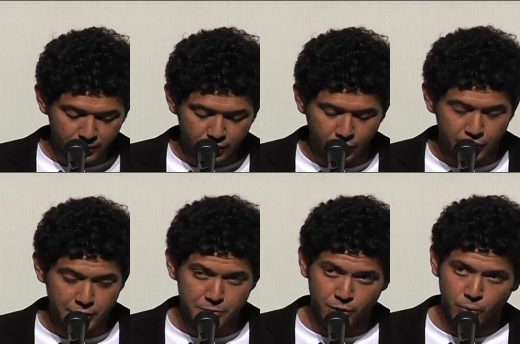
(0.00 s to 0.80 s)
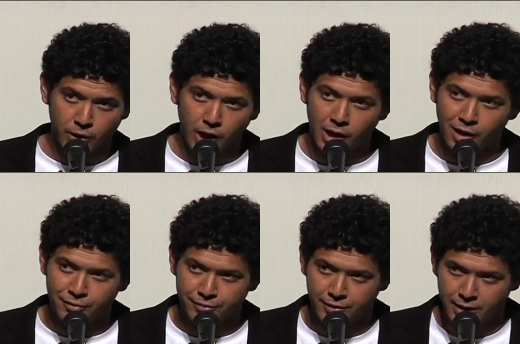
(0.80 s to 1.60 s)
So Egyptians were cut
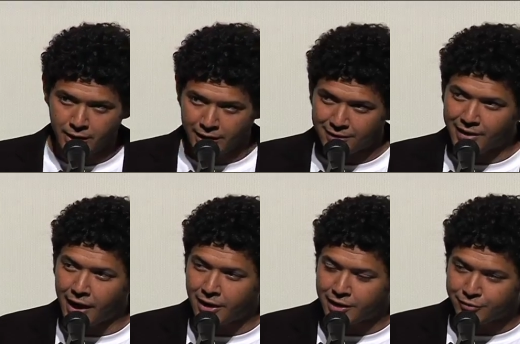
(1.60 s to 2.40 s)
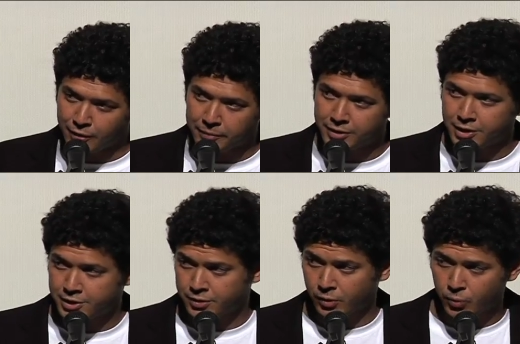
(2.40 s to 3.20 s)
off entirely from the
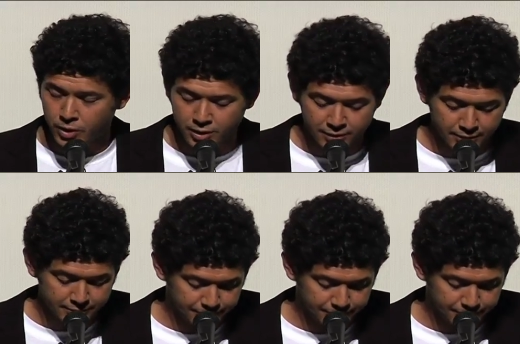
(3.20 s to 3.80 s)
digital world.